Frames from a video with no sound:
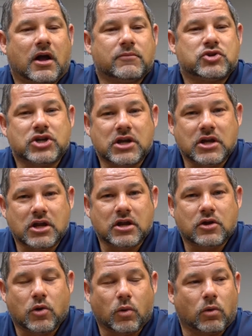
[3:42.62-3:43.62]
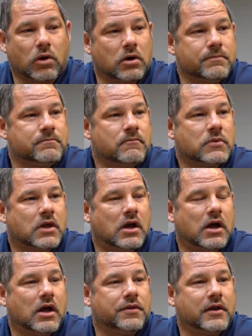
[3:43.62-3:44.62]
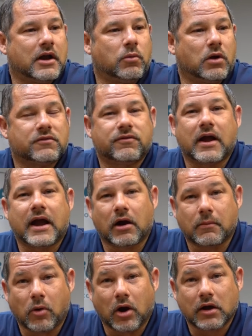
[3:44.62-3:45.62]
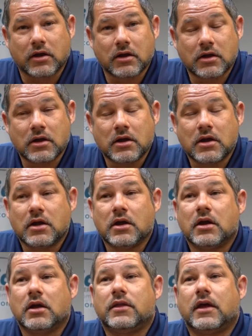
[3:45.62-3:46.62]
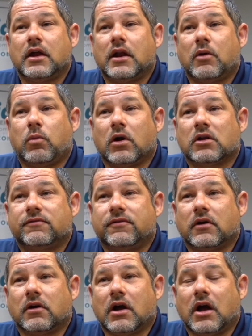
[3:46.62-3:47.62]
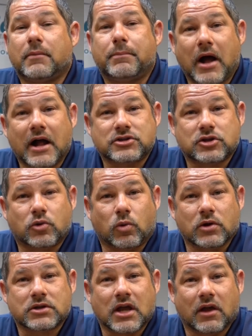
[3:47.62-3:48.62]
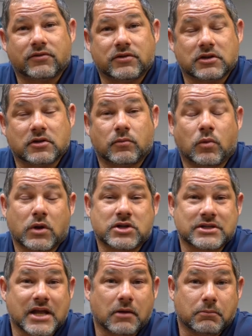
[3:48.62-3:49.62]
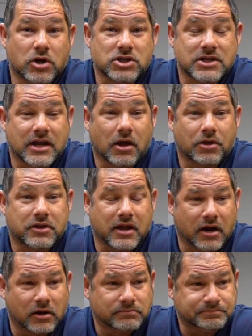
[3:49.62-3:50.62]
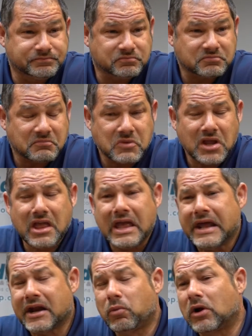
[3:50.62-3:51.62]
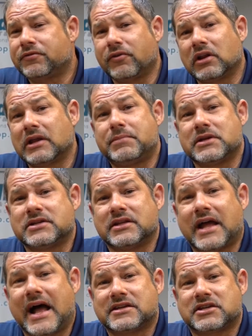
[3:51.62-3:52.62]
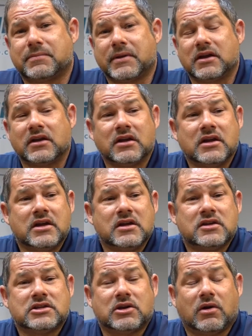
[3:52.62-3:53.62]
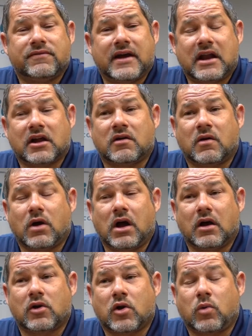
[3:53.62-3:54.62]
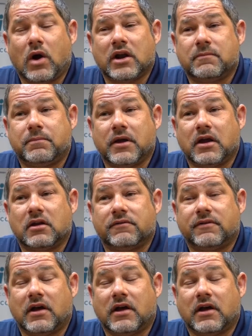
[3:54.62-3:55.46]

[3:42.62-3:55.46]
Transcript: GE Core, then I worked for Airmark, then I worked for Bon Secours Health System, which is now Mercy Healthcare. And I worked for Olympus Endoscopy. So I've had quite a bit of